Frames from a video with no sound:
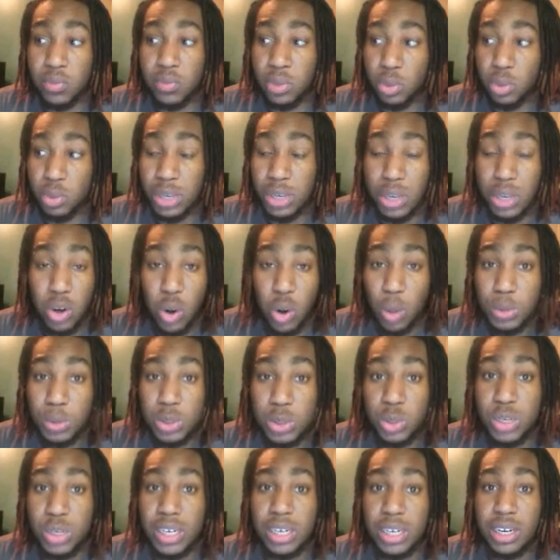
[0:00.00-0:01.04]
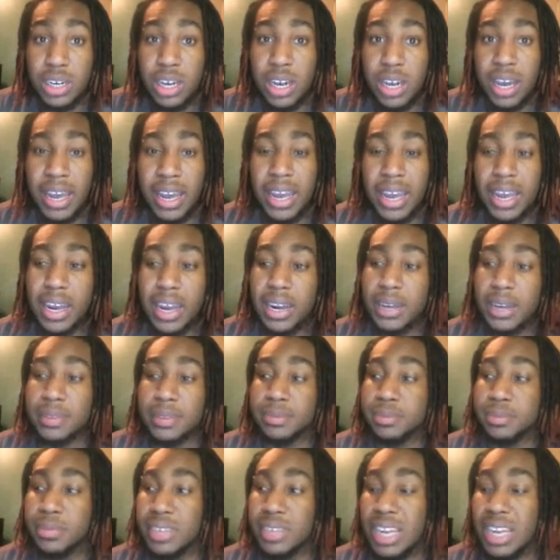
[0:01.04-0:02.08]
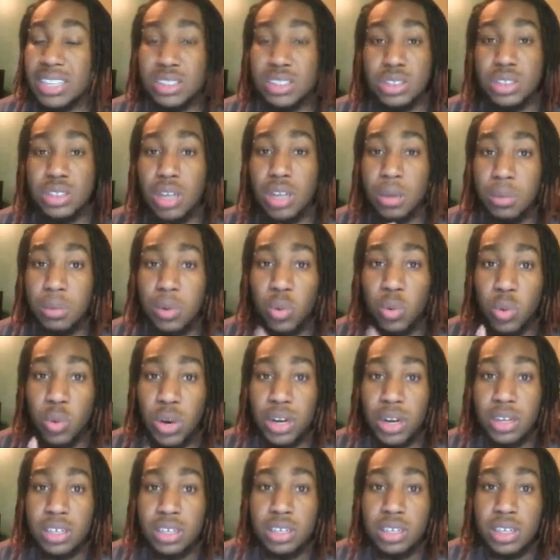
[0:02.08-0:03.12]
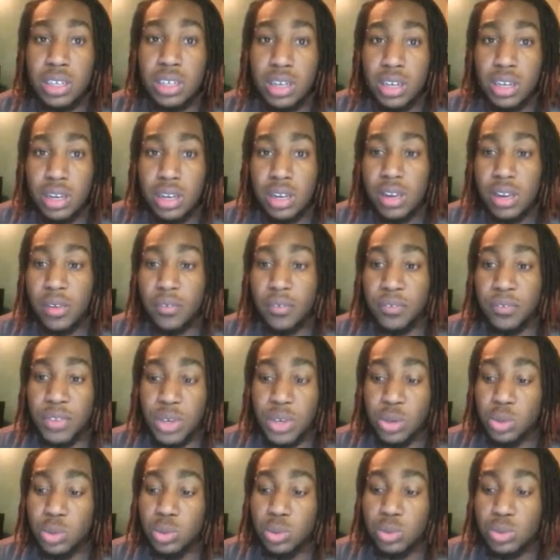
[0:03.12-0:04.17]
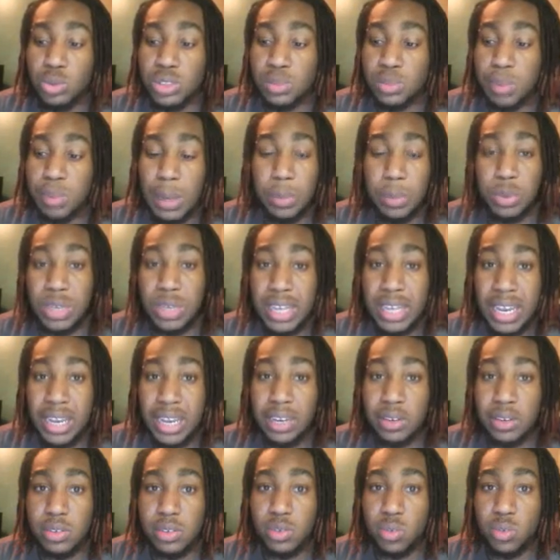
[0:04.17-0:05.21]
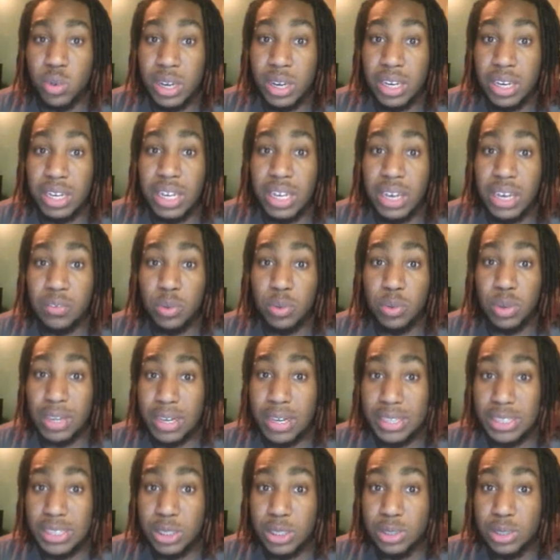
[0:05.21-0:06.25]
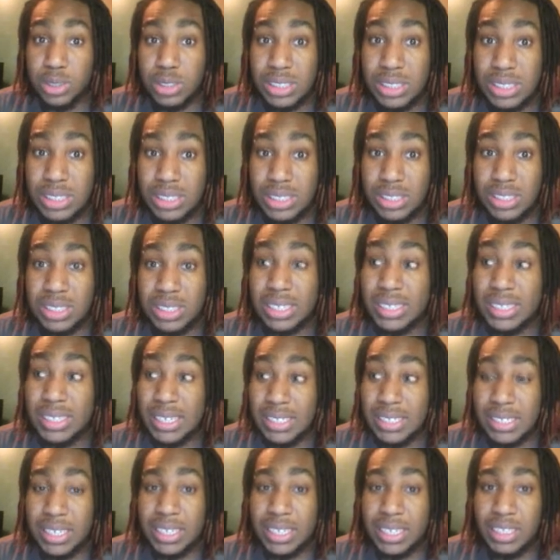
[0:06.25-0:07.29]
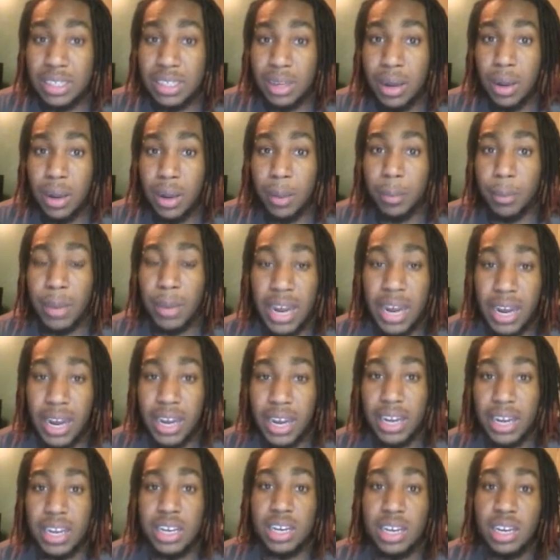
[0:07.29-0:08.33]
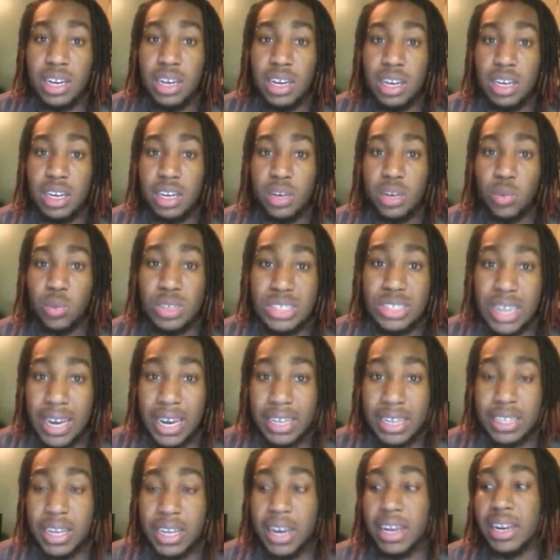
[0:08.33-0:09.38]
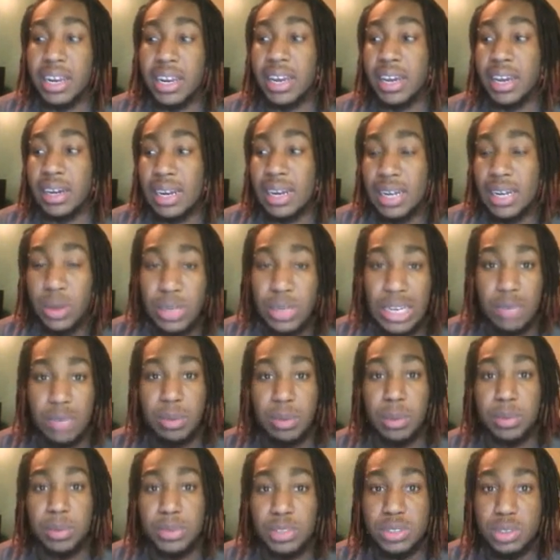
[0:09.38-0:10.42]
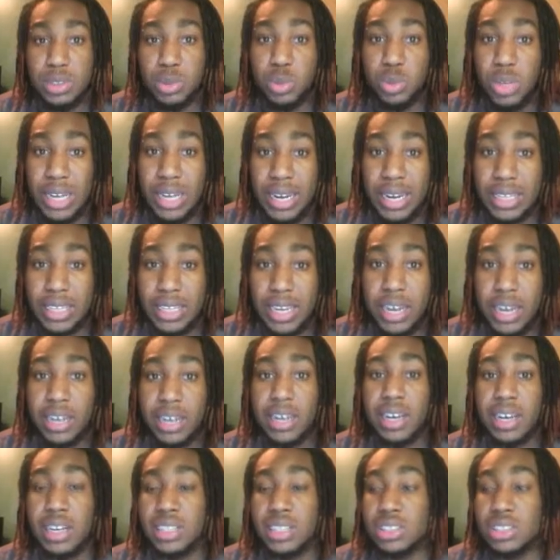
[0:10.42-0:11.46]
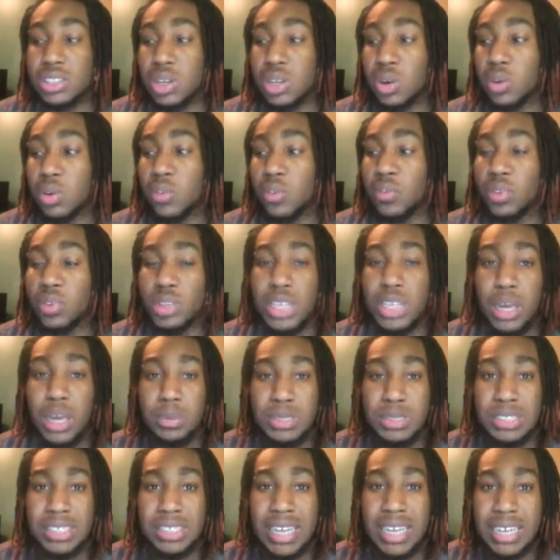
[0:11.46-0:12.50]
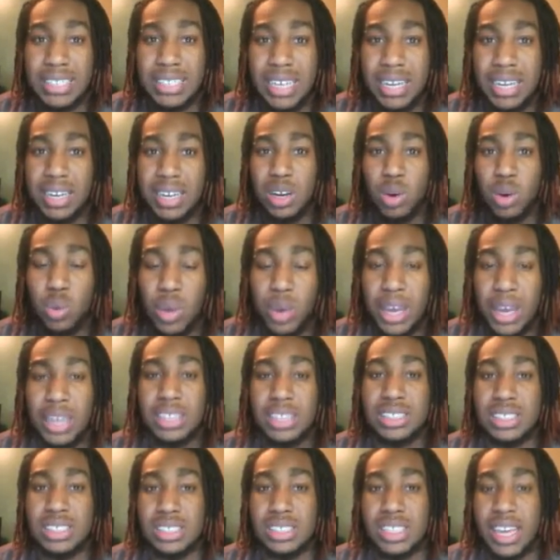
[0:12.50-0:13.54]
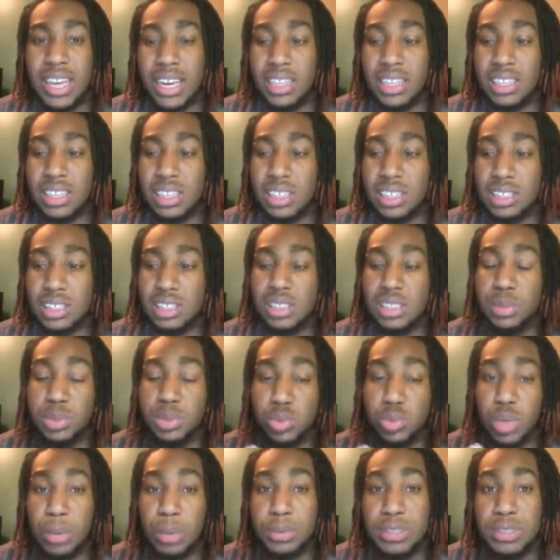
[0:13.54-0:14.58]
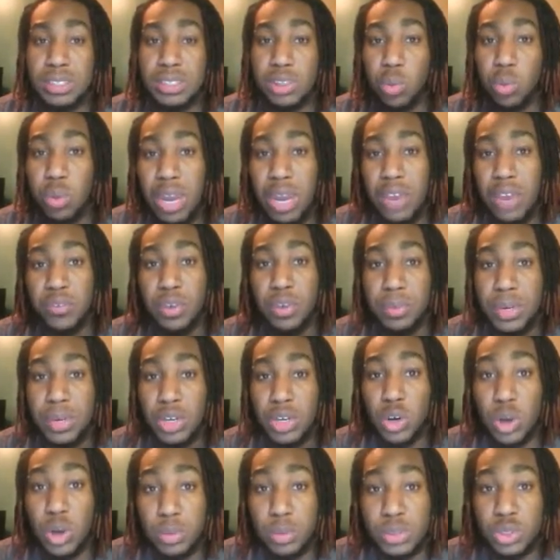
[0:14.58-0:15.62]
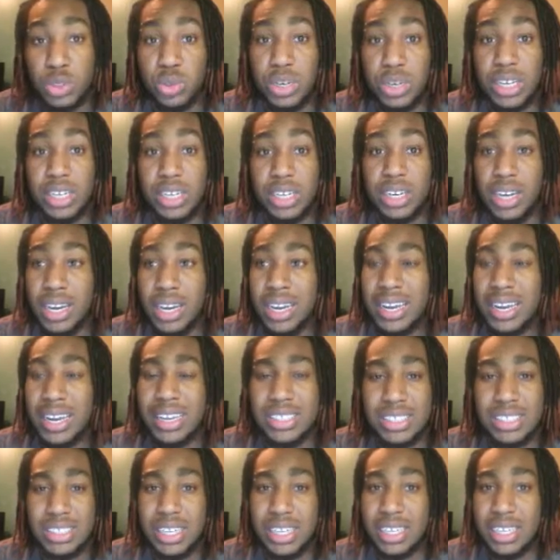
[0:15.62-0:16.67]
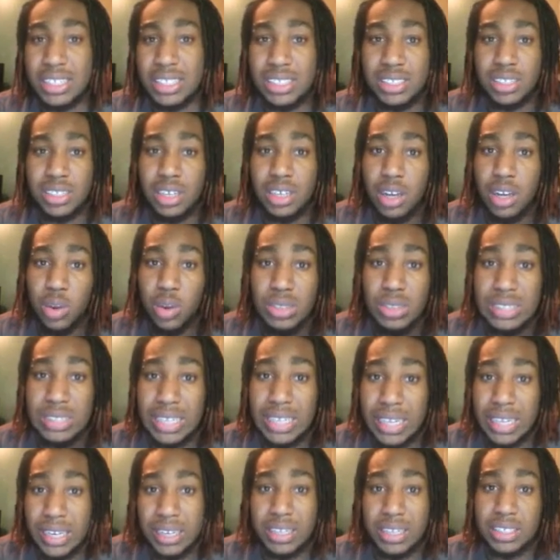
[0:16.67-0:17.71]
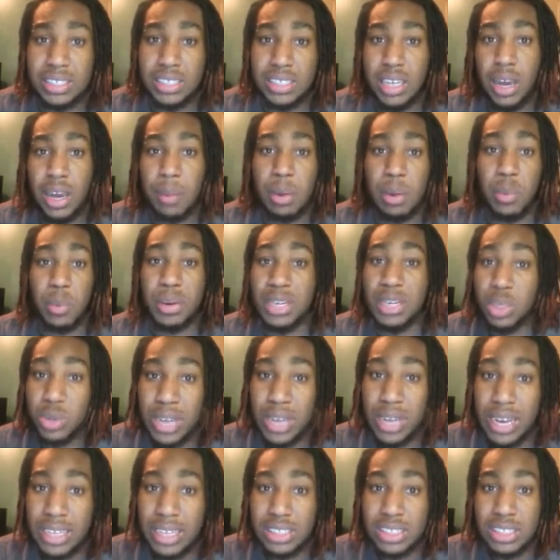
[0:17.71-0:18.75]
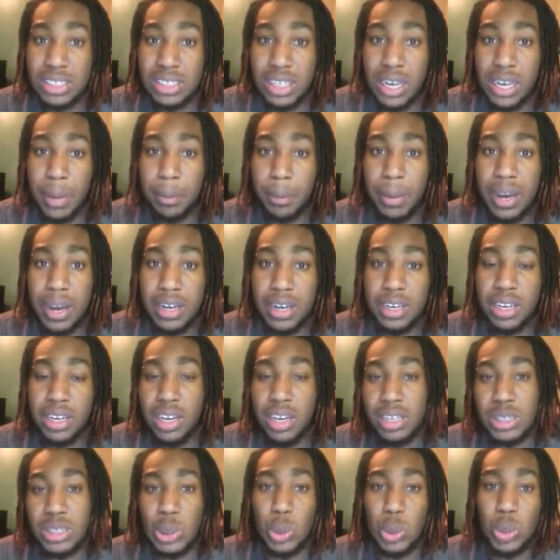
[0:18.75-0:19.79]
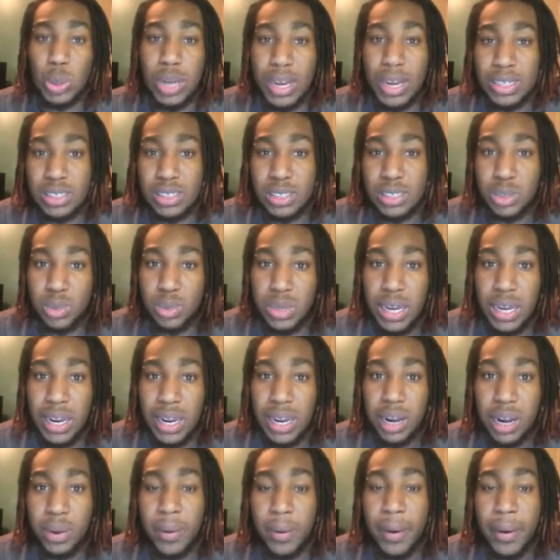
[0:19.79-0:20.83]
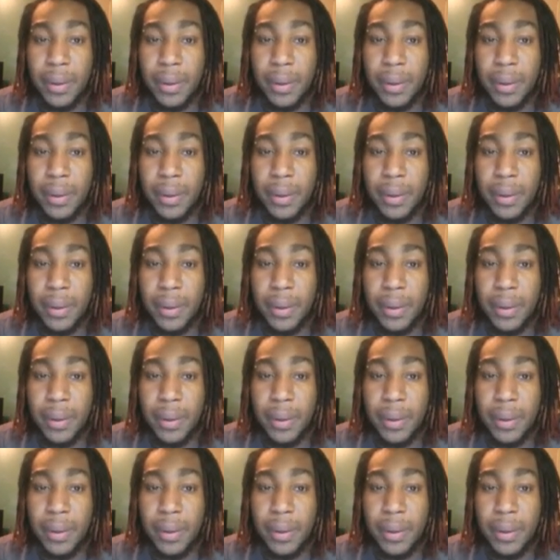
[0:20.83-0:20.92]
through their home screen, and that's the number one views people get, really, if you look at your statistics. Mine was like that, and I know a lot of people who were like that. So for them to take that away, to take the subscriptions away from the home screen, is just ridiculous. But what do you guys think about it? Do you like the new layout?